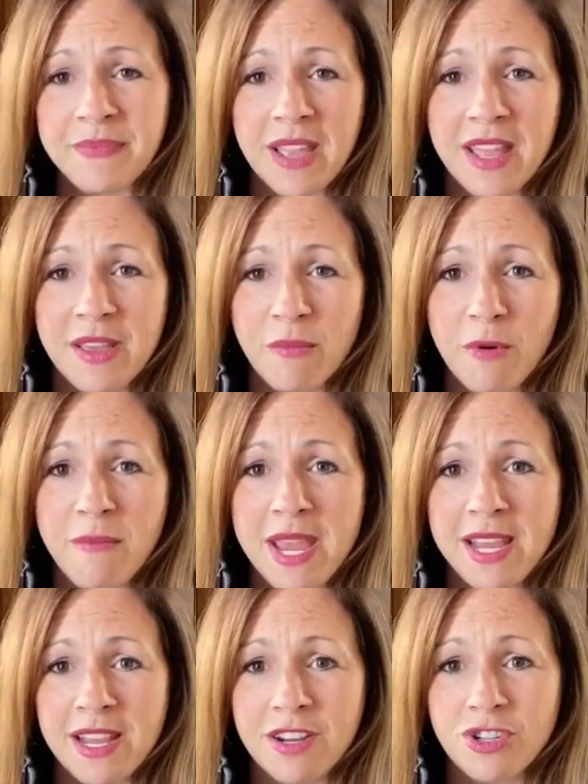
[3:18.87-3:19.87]
And then we're
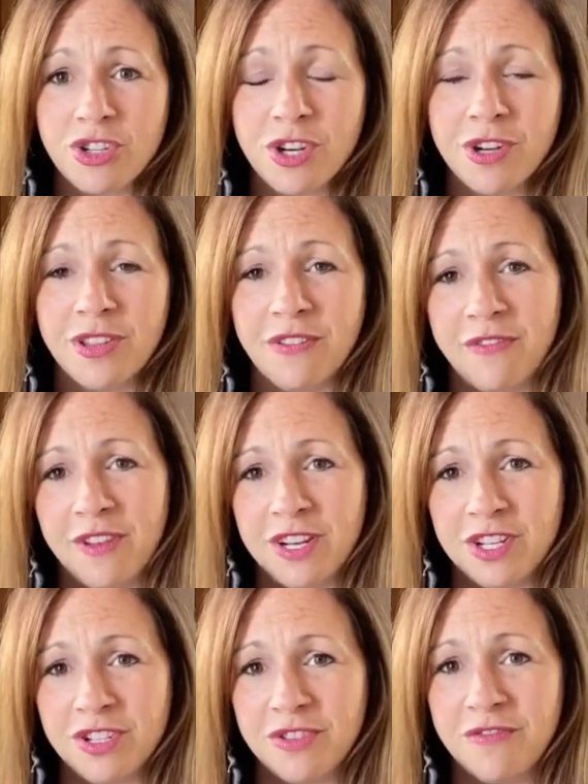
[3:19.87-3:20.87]
making sure in the
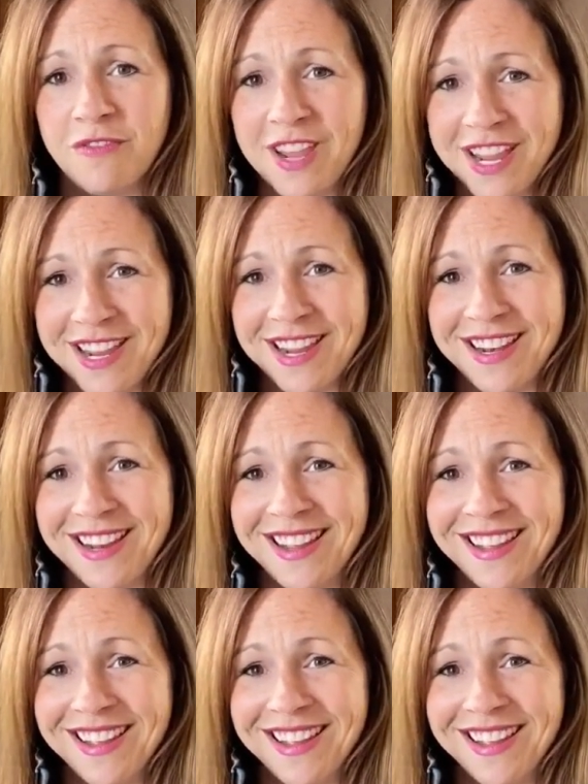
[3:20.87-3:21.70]
finished feed